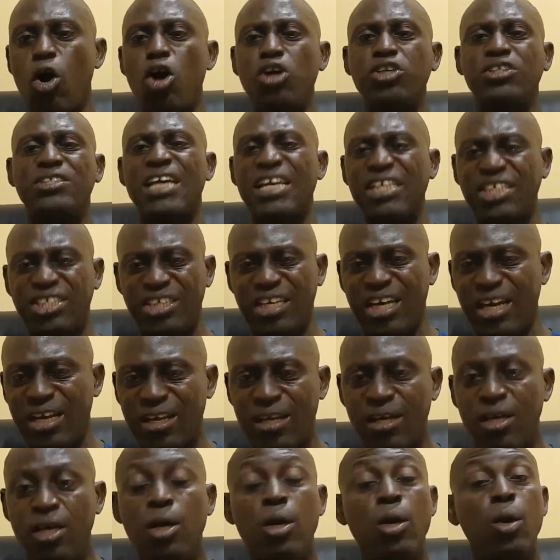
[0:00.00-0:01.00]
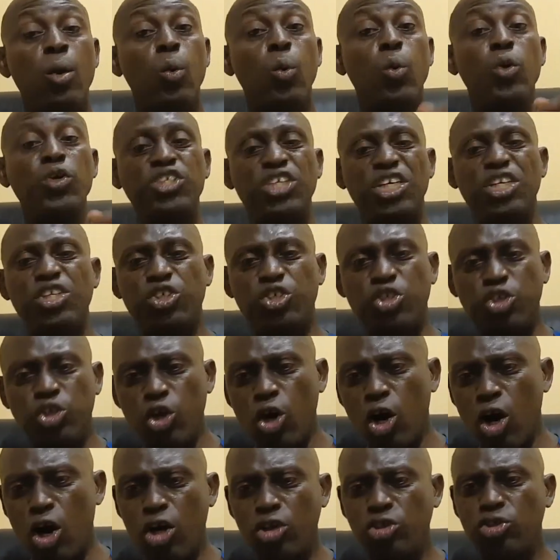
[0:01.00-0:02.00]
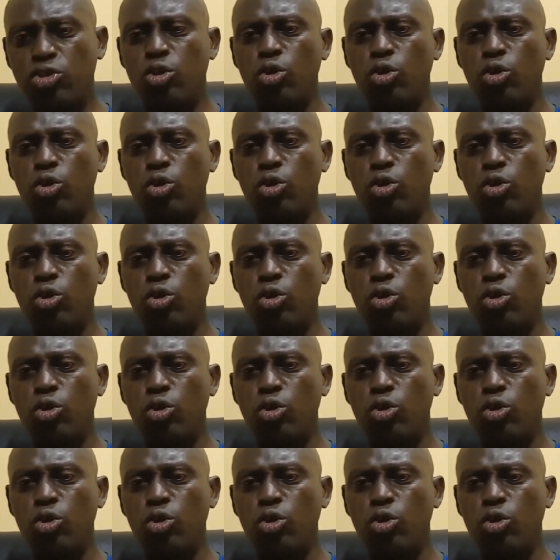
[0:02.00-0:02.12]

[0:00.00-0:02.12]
oyster shell, which ensures